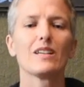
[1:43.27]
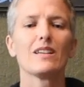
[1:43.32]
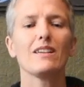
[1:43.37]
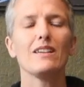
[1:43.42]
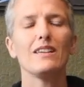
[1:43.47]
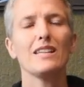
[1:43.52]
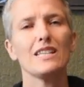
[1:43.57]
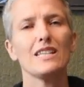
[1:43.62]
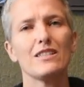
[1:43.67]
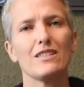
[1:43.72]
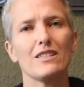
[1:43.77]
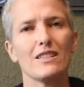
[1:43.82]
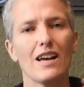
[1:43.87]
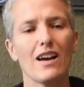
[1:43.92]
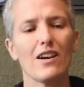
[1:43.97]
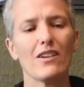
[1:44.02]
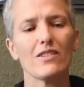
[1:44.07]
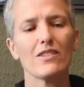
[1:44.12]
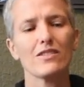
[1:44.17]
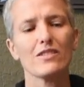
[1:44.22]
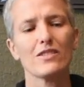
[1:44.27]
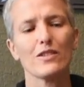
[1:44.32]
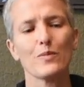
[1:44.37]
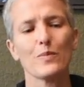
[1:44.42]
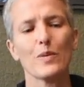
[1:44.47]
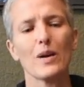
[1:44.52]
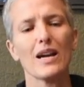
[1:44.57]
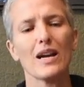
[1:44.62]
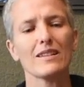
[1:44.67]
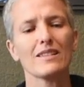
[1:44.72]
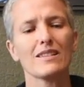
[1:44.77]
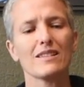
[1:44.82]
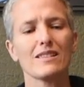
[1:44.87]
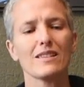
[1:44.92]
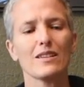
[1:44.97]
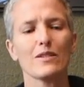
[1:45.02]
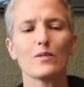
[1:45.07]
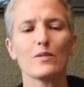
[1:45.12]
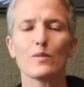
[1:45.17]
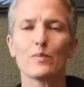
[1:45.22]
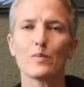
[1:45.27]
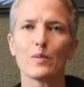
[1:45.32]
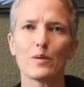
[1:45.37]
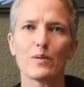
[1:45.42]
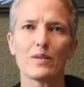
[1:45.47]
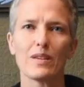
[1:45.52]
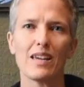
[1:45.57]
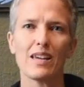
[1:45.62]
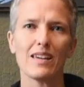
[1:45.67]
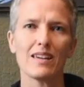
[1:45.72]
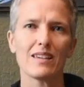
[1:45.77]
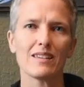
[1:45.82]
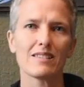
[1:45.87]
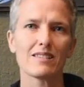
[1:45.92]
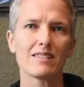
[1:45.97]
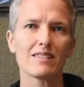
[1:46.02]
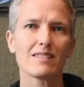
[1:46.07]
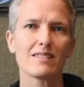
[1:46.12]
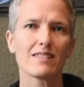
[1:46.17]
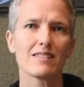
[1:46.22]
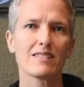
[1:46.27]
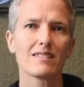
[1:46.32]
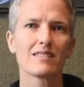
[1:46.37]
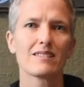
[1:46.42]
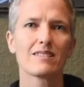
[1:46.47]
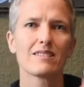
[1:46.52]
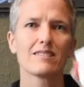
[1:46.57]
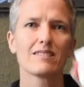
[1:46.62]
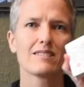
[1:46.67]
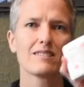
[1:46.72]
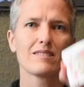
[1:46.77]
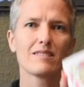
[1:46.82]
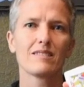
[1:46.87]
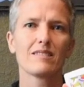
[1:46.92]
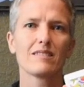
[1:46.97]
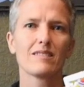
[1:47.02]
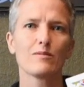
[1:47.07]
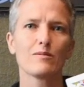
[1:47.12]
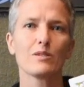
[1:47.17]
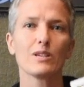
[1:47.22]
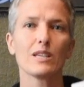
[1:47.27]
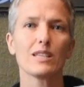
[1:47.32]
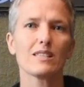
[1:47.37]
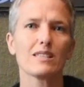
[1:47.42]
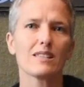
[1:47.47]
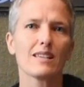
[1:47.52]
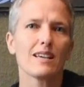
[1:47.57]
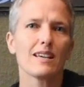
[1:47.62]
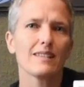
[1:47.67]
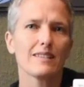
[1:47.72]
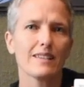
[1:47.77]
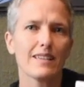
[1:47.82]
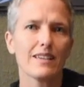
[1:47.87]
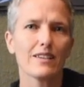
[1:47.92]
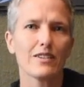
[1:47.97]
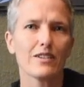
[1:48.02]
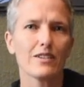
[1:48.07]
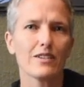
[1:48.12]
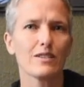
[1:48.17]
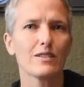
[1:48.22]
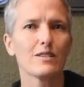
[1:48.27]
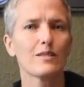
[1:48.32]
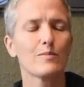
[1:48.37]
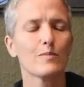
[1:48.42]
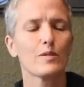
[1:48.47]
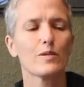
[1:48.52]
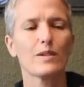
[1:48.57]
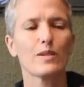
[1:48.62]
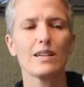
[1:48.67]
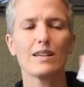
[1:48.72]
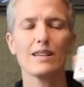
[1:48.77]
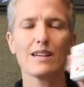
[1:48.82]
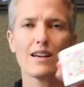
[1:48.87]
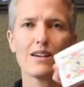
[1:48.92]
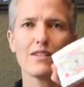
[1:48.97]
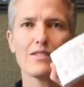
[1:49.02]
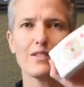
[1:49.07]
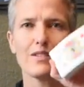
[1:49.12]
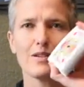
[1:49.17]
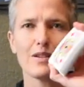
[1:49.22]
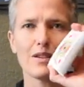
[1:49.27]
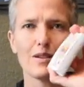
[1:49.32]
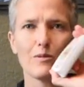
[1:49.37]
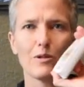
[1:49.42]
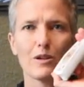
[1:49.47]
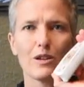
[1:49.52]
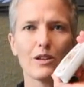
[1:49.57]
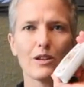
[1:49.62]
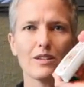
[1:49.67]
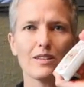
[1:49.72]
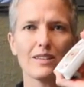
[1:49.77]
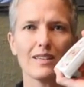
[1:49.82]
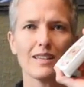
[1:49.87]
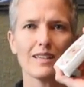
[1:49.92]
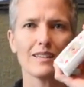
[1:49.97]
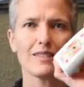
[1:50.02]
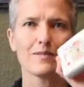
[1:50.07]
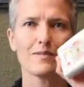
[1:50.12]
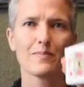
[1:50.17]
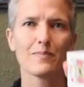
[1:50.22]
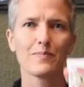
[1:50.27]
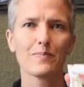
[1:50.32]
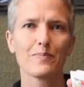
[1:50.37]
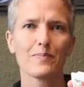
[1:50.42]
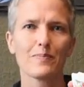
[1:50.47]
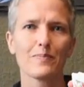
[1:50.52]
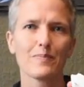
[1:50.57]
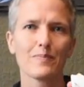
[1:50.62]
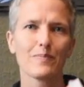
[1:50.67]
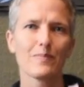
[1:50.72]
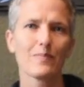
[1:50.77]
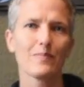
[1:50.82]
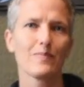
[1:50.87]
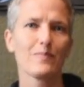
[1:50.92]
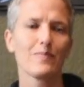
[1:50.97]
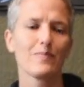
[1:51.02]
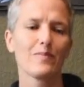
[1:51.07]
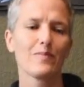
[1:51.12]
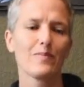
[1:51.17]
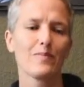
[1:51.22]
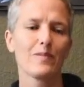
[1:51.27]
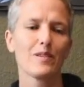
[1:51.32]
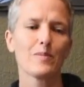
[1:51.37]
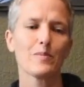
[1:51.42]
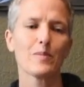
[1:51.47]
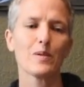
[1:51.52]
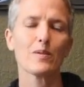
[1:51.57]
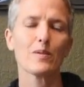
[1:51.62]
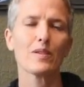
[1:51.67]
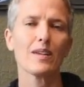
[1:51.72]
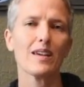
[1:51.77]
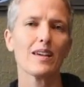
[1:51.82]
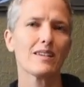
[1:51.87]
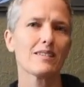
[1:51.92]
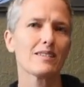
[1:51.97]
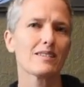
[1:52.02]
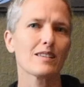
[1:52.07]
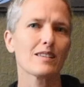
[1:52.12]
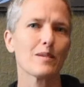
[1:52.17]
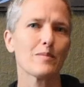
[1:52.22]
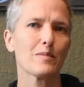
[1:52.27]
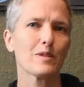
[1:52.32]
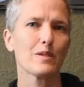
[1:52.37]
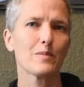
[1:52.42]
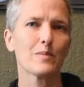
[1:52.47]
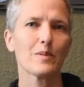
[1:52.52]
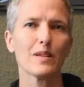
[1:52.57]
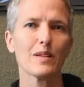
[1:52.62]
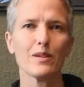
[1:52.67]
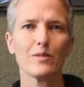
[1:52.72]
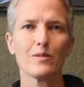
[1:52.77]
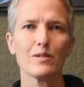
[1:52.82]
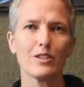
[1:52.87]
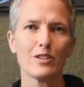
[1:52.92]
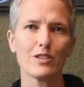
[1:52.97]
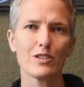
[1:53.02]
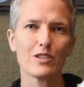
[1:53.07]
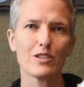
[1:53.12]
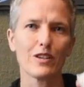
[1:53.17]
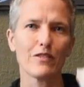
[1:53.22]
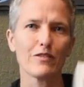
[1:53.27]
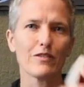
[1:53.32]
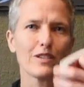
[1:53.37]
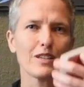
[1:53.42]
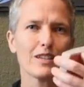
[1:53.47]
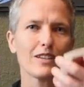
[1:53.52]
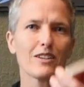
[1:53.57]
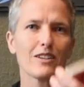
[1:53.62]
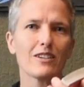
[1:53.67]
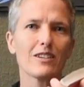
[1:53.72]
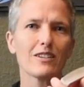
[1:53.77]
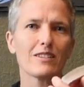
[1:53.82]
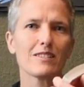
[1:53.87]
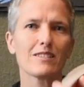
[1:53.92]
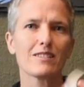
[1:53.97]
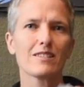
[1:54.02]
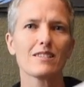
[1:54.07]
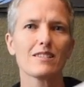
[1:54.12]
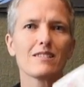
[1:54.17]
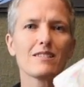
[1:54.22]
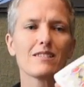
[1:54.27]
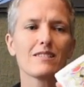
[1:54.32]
You need to also practice it with both hands. We'll get to that later, but right now you can work on that. Both hands come into play when you're shuffling cards.